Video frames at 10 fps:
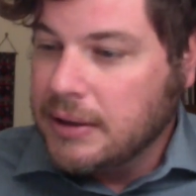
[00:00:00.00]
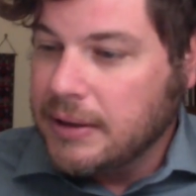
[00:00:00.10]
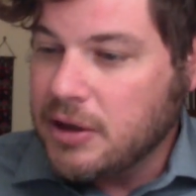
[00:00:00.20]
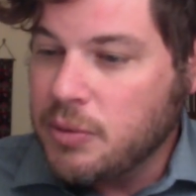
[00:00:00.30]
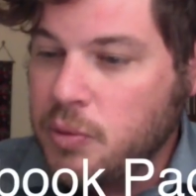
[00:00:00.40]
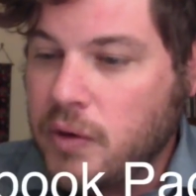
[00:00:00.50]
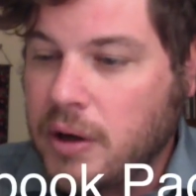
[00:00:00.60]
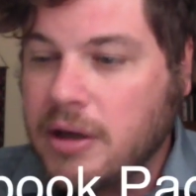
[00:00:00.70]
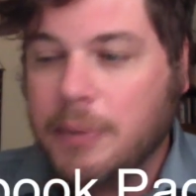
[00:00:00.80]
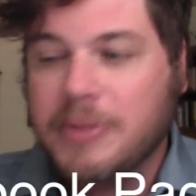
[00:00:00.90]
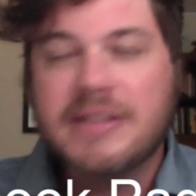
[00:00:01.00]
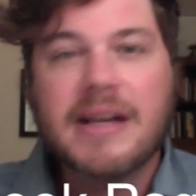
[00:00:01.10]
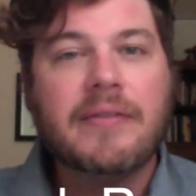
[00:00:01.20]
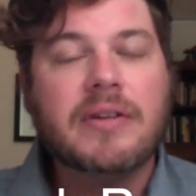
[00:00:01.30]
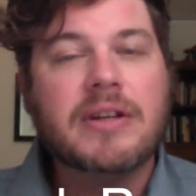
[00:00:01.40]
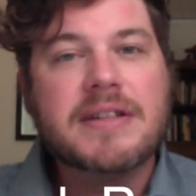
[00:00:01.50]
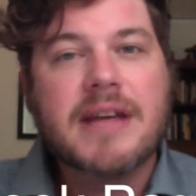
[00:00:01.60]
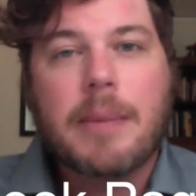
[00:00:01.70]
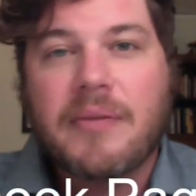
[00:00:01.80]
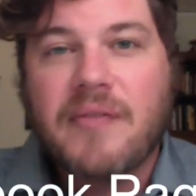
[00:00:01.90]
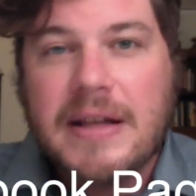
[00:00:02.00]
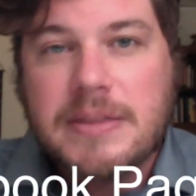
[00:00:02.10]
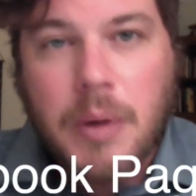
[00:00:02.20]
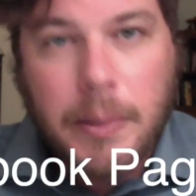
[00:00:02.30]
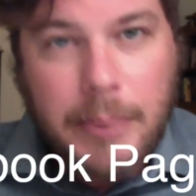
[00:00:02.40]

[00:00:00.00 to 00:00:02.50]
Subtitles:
Then you move on to number 7. You set up a Facebook